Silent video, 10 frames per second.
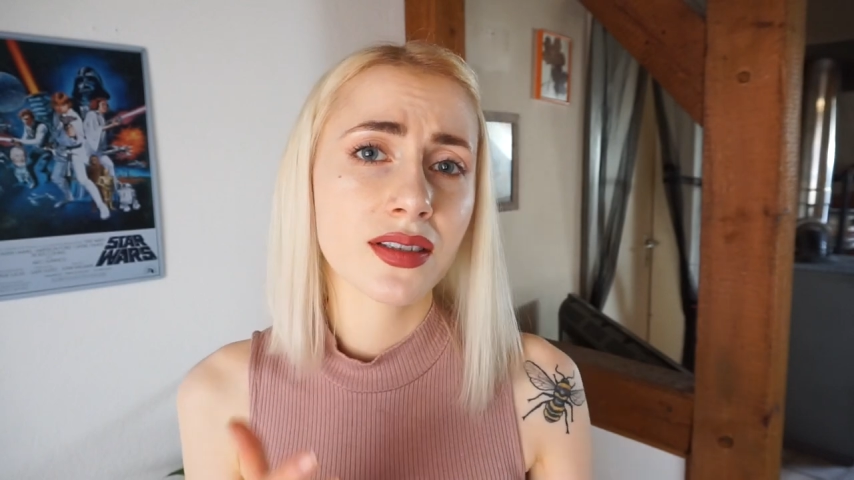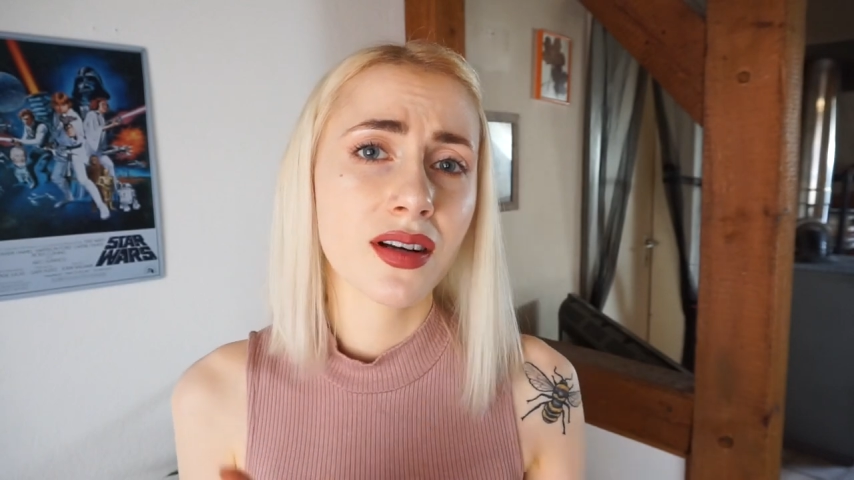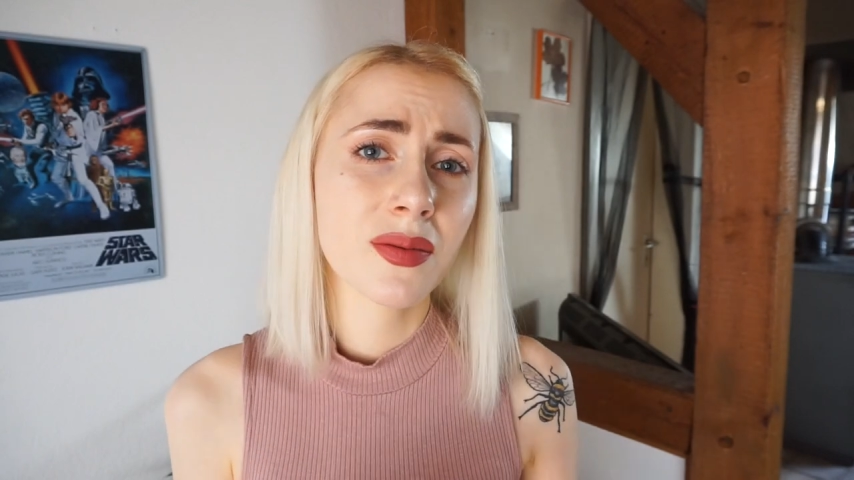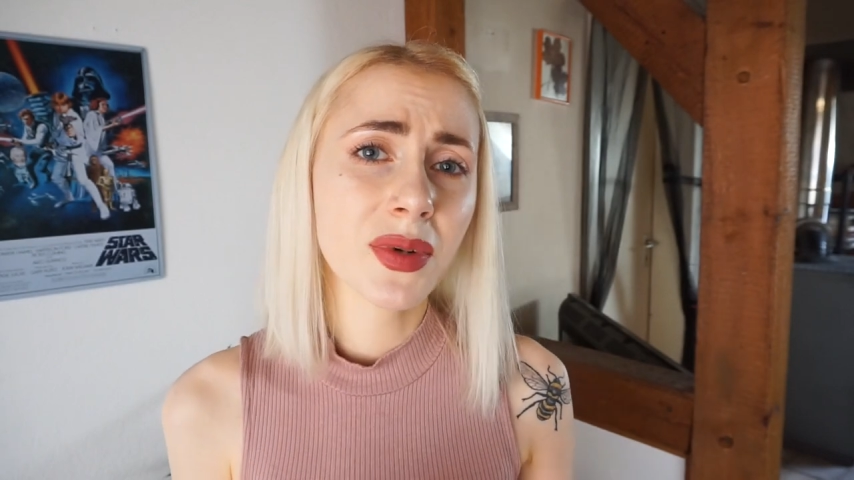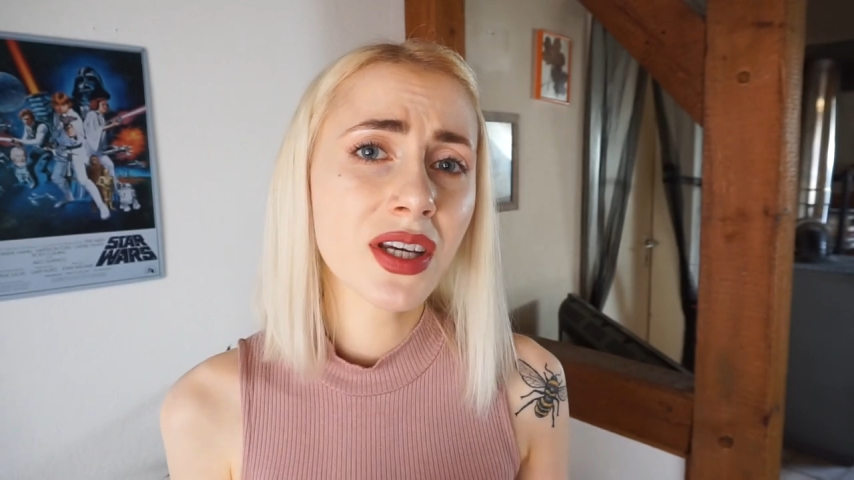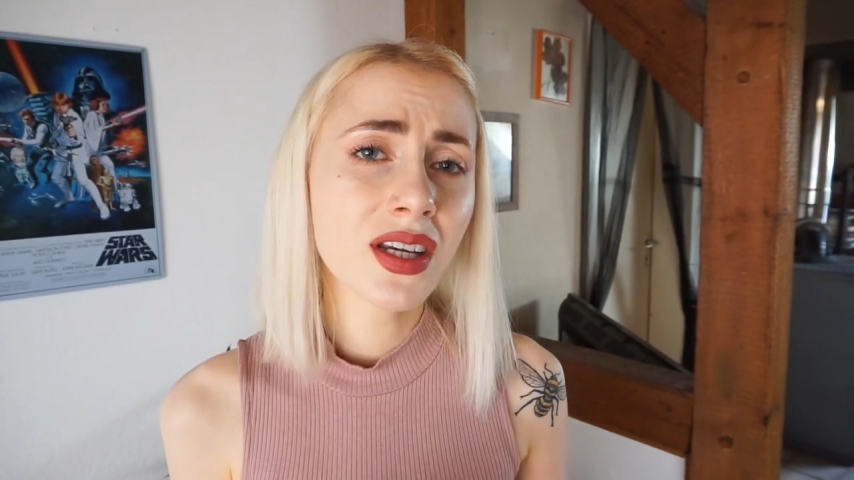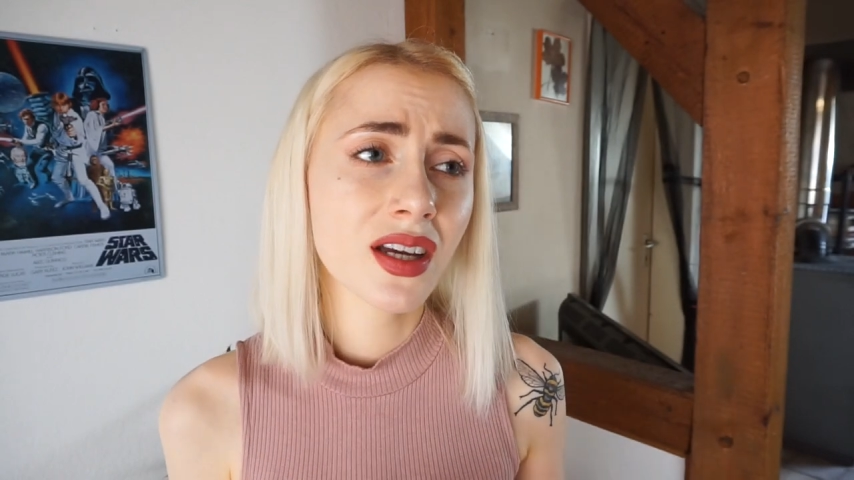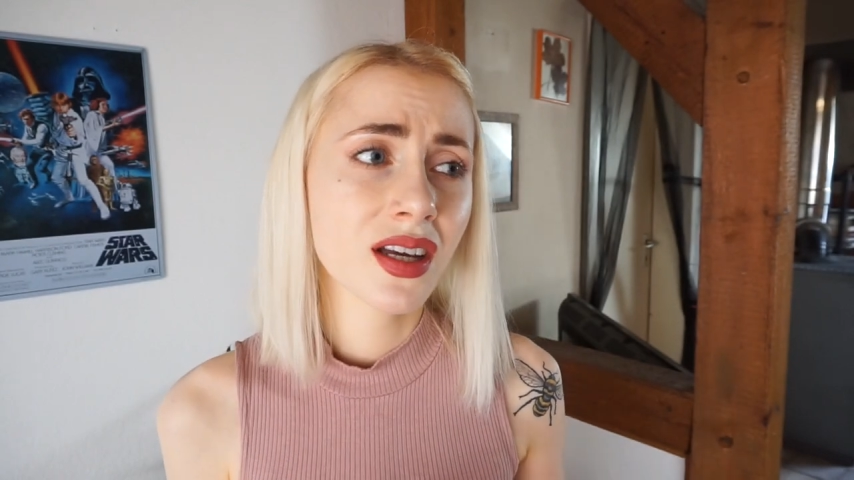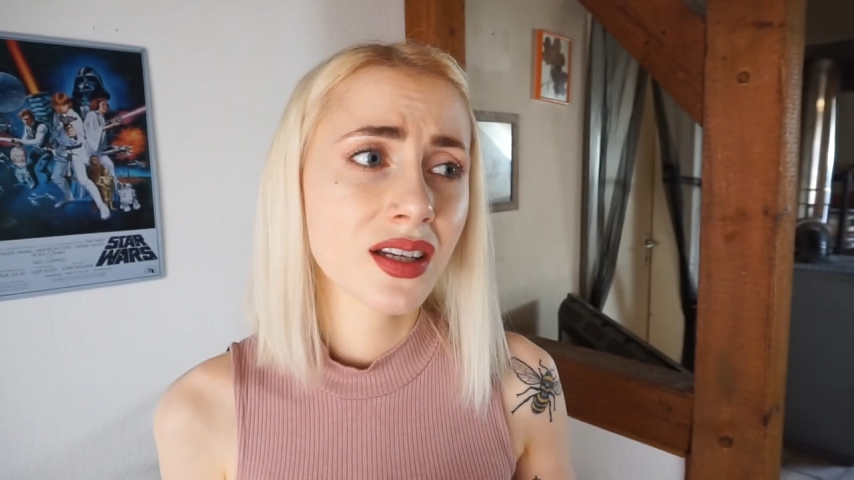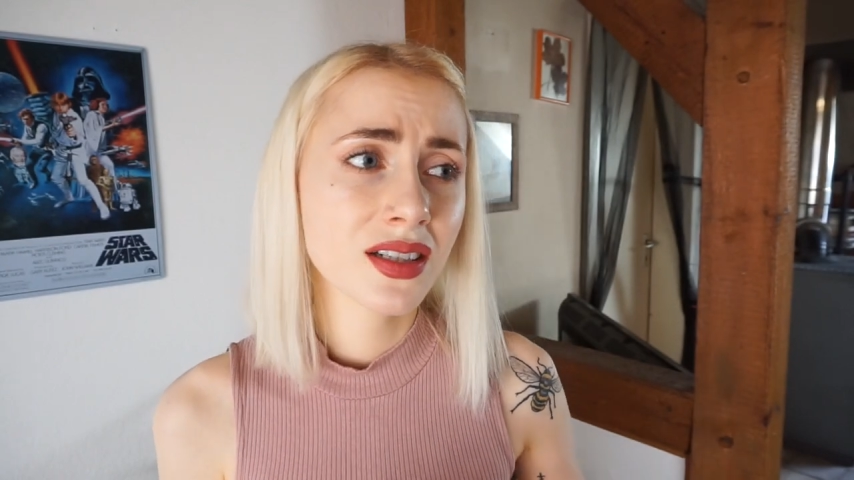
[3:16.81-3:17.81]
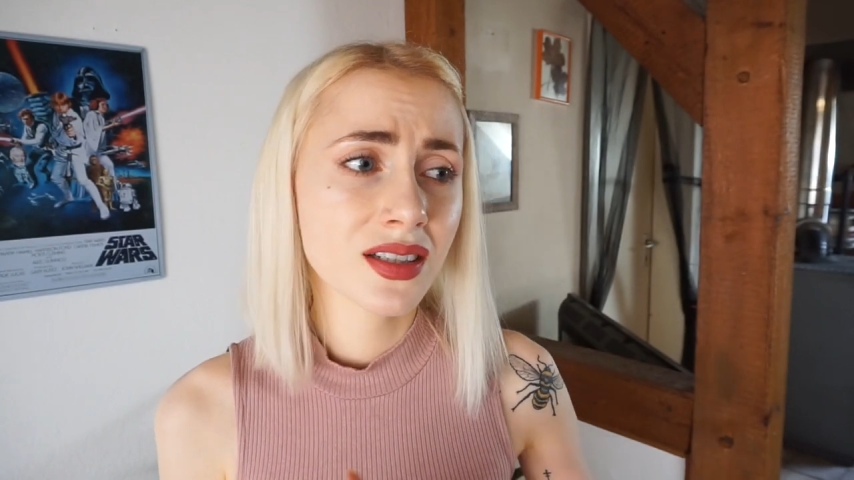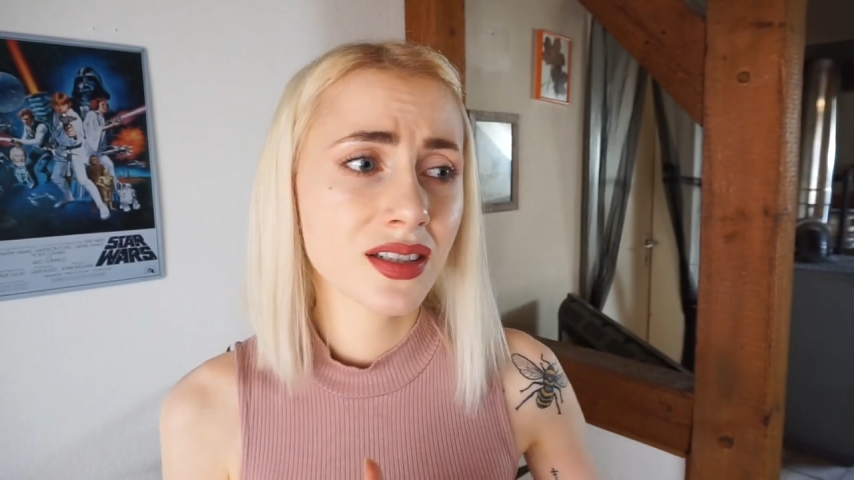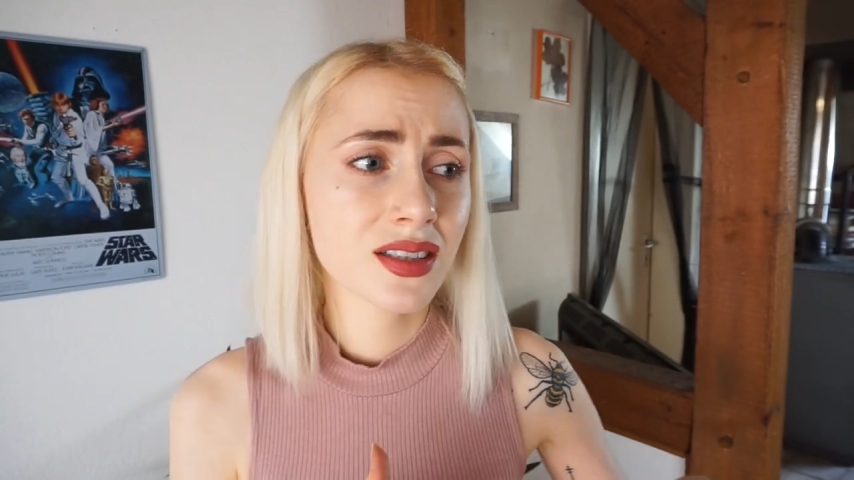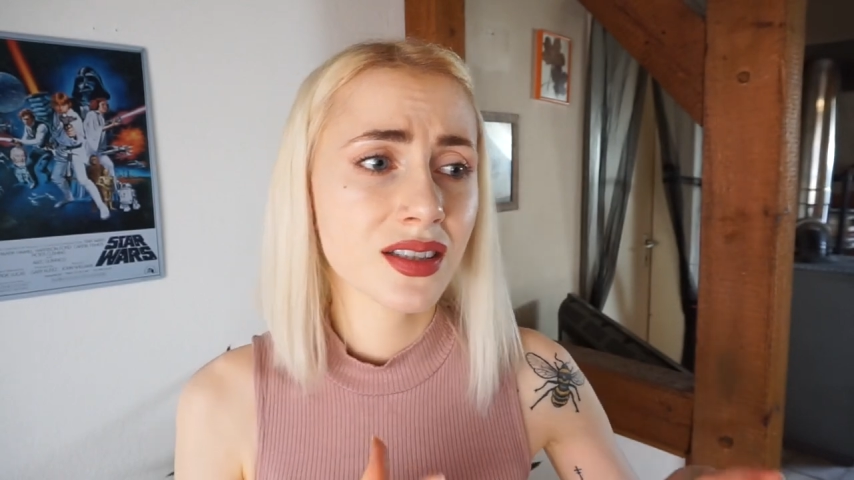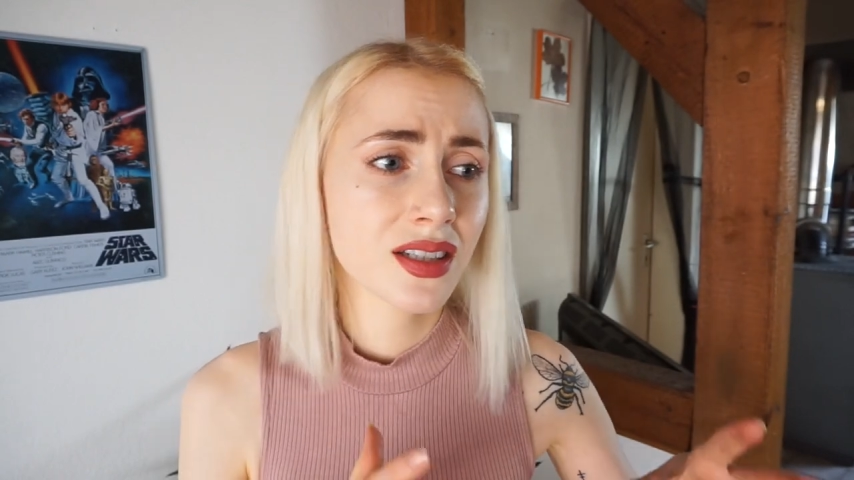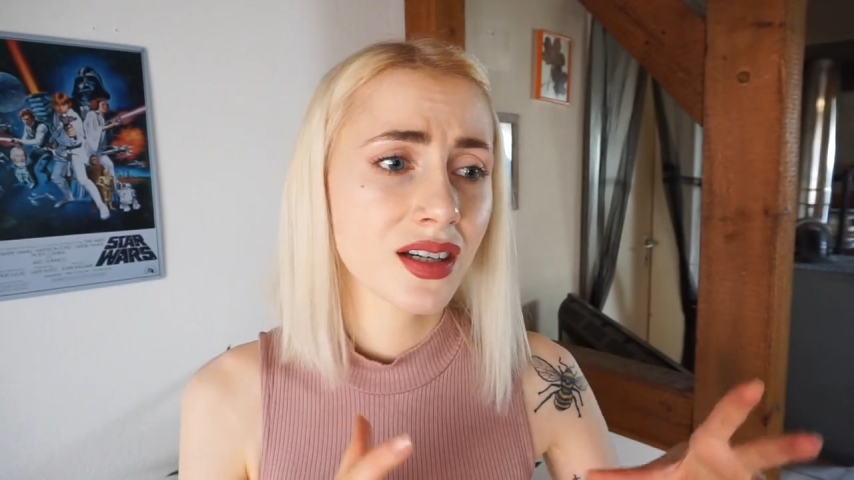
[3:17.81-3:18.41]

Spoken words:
tummy and